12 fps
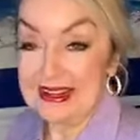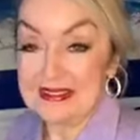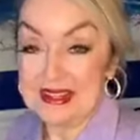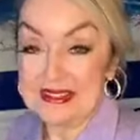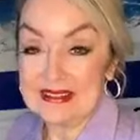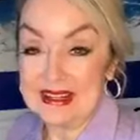
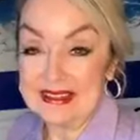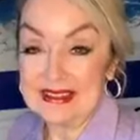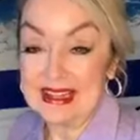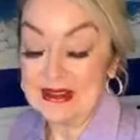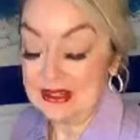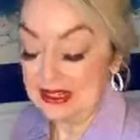as I
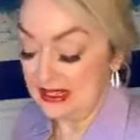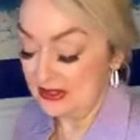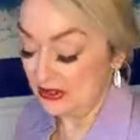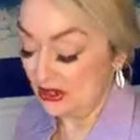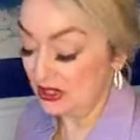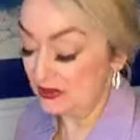sat down and I
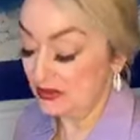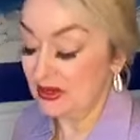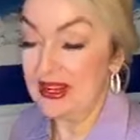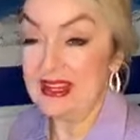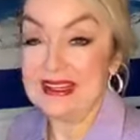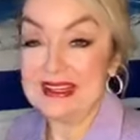started
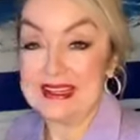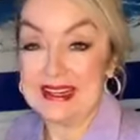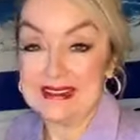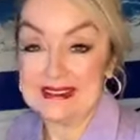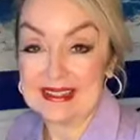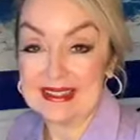praying and
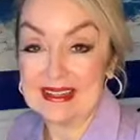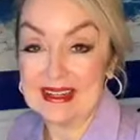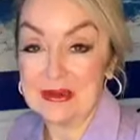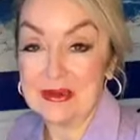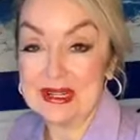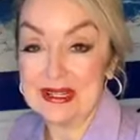asking
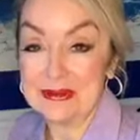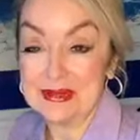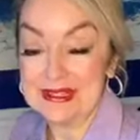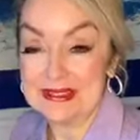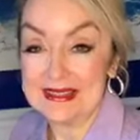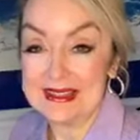God what it
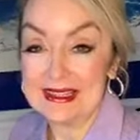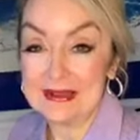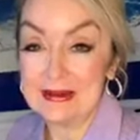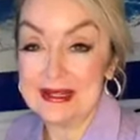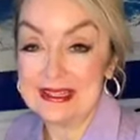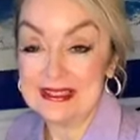was that
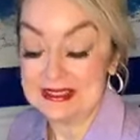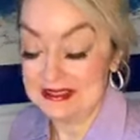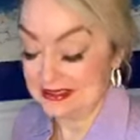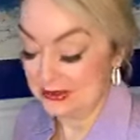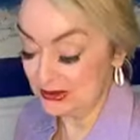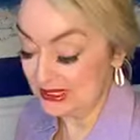he wanted
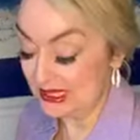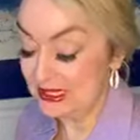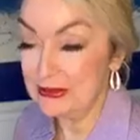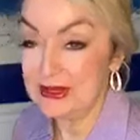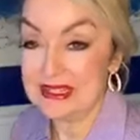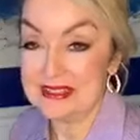to what
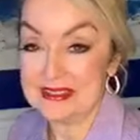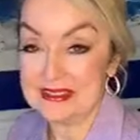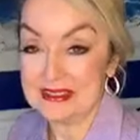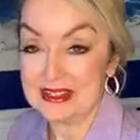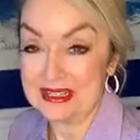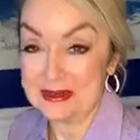he wanted
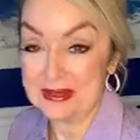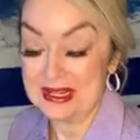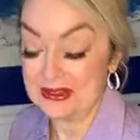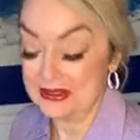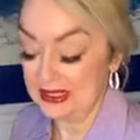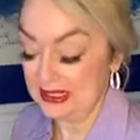to talk
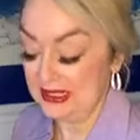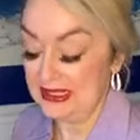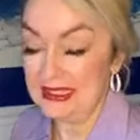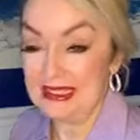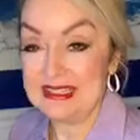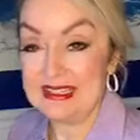about,
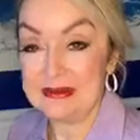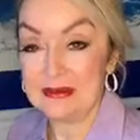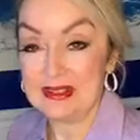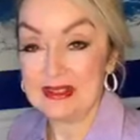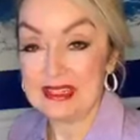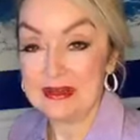he
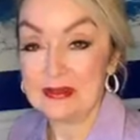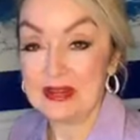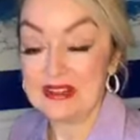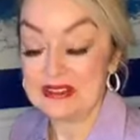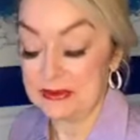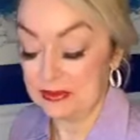really
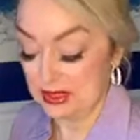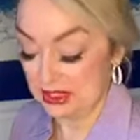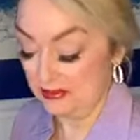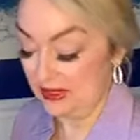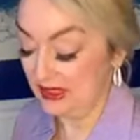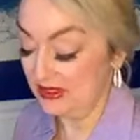impressed
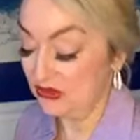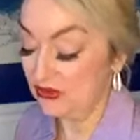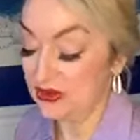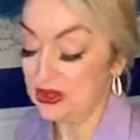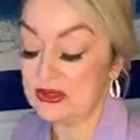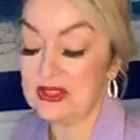upon me
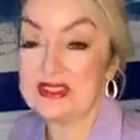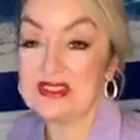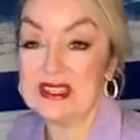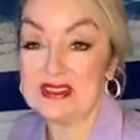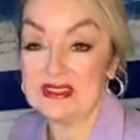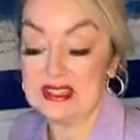this verse
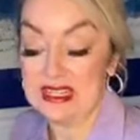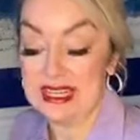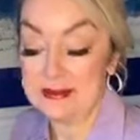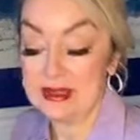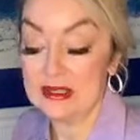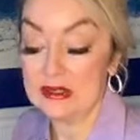that says, The
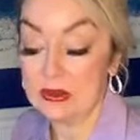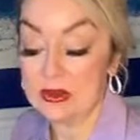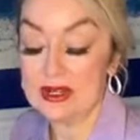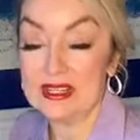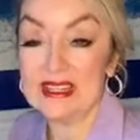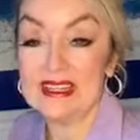name of the
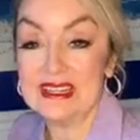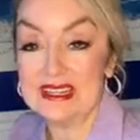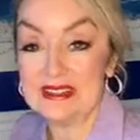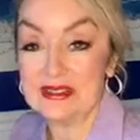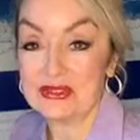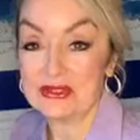Lord
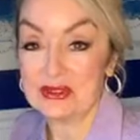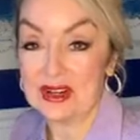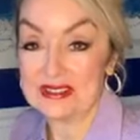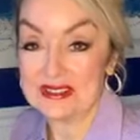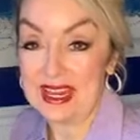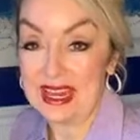is a
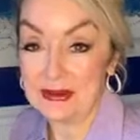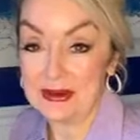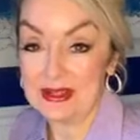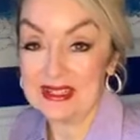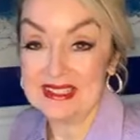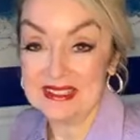strong
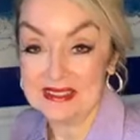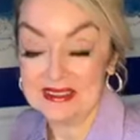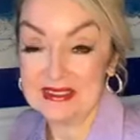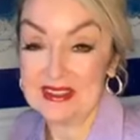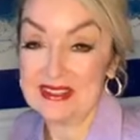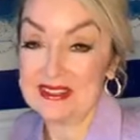tower.
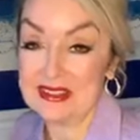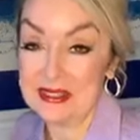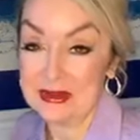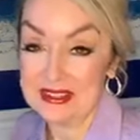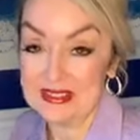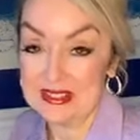This is on the
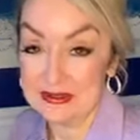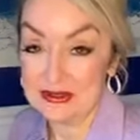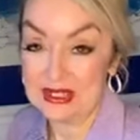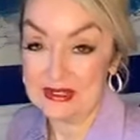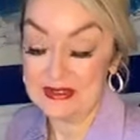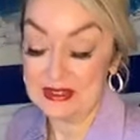Citywide
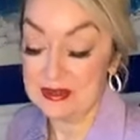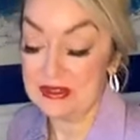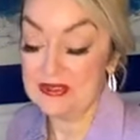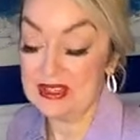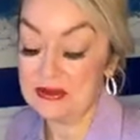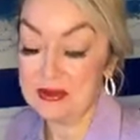Singles
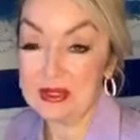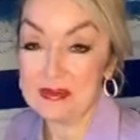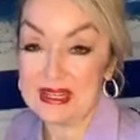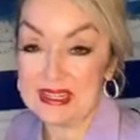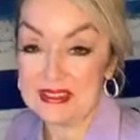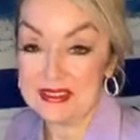DFW
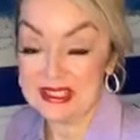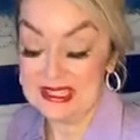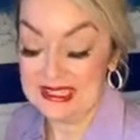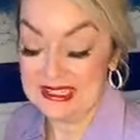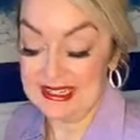Facebook page,